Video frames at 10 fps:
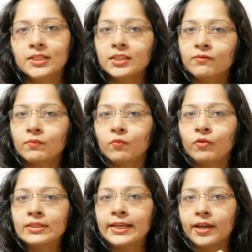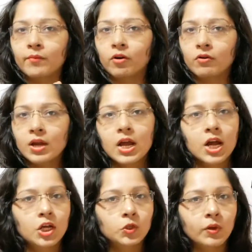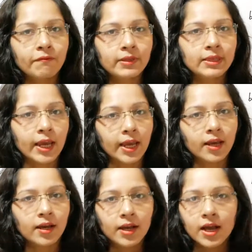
Just one second more. So if we think